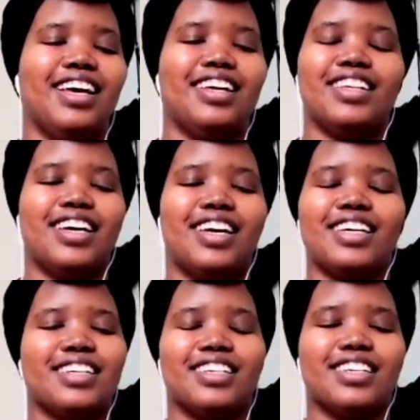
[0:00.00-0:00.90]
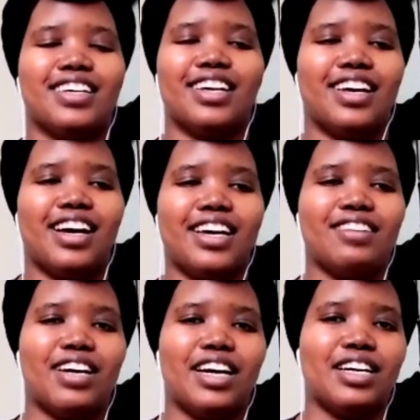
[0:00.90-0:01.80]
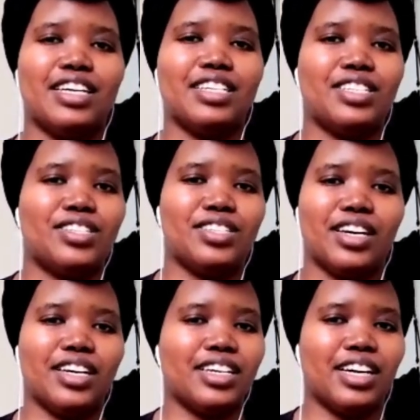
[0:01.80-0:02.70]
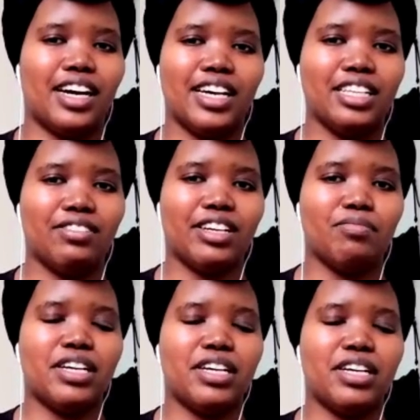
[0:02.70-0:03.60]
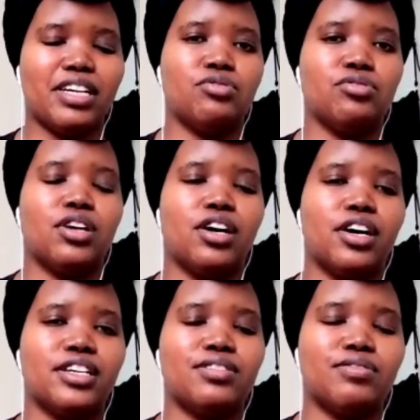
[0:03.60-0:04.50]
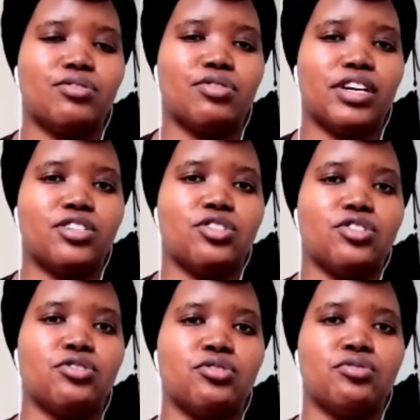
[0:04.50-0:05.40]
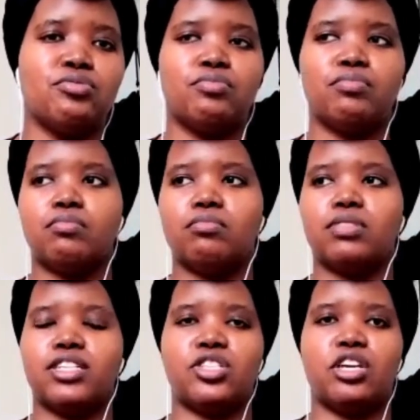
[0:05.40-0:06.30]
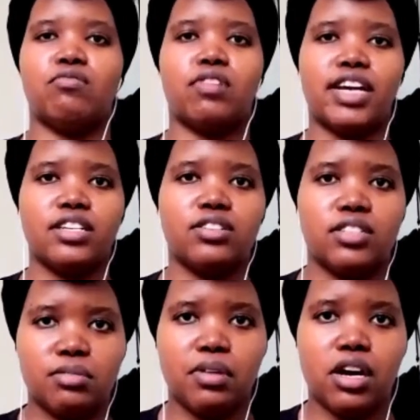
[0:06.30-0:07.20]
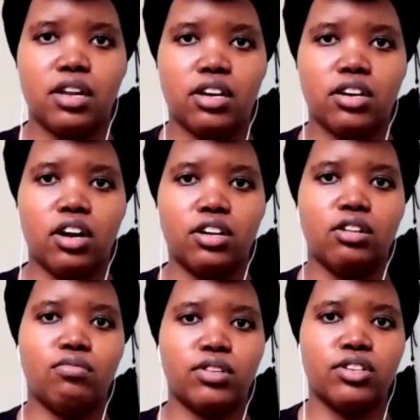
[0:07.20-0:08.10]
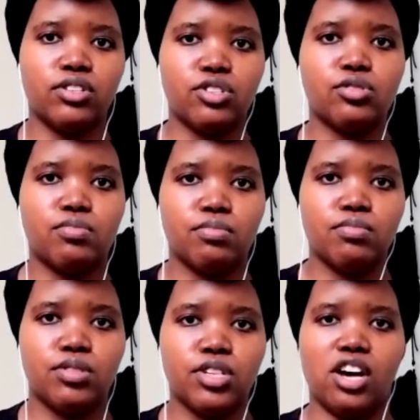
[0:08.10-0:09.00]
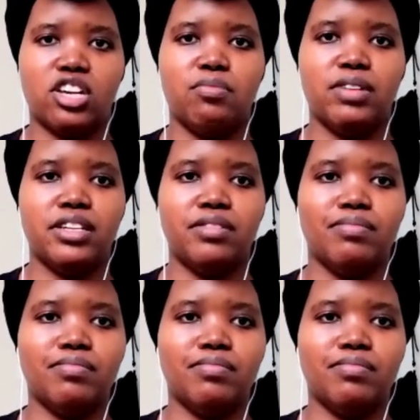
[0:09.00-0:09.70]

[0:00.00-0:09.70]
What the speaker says: like I highly recommend you do not try to, let's say, write the monologue on a Word document,